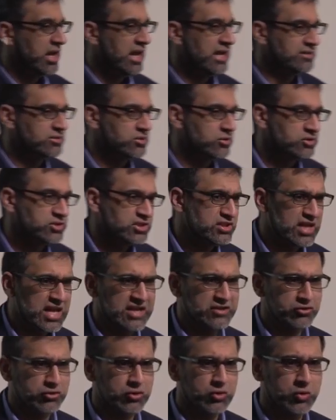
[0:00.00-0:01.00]
And so it's a
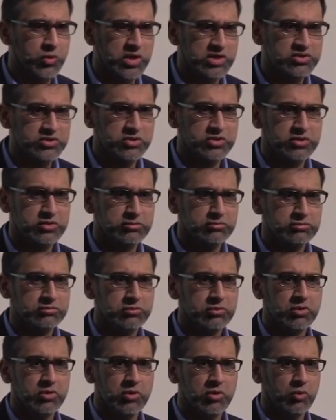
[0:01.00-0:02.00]
natural
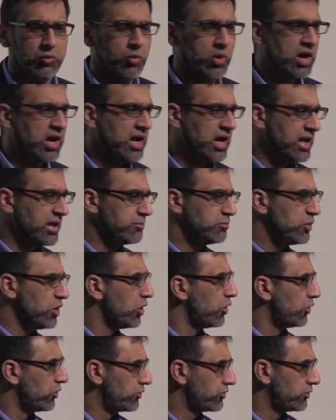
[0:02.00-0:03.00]
question, why
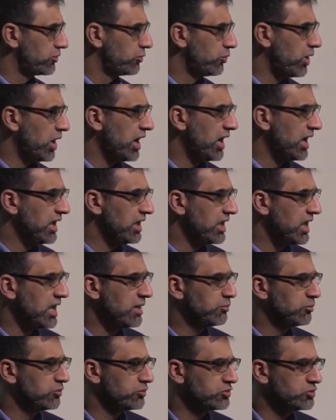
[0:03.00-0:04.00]
both? Why
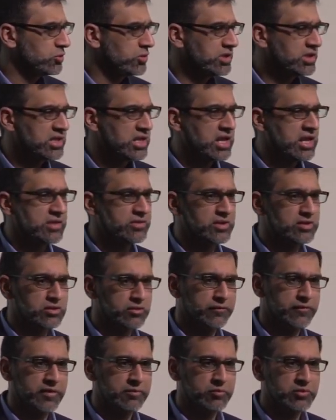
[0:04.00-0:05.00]
April 28th and
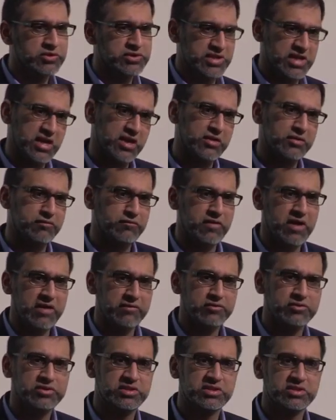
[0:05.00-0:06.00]
November 10th,
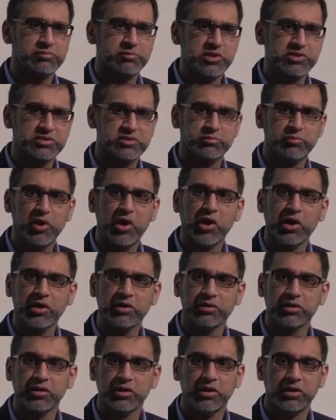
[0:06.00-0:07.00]
5 or 6 months
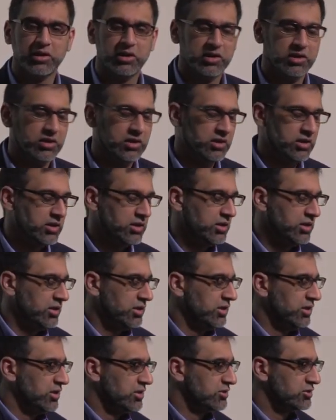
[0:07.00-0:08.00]
apart?
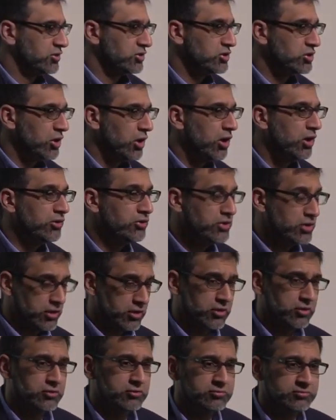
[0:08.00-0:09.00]
So you all
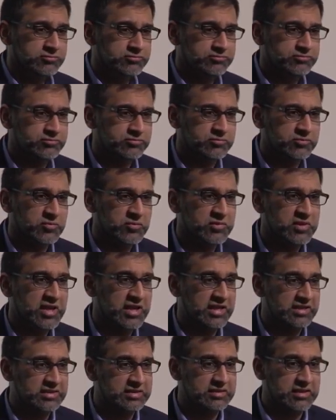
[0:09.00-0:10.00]
know
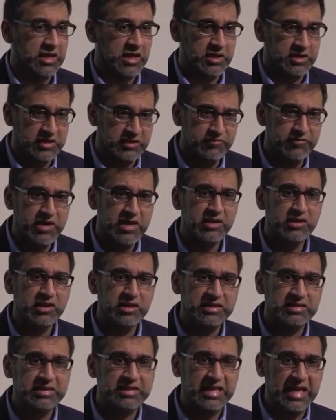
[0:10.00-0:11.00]
that at an event
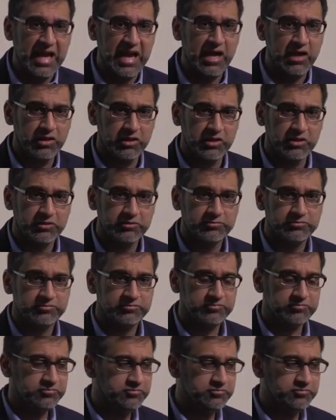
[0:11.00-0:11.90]
like the gala,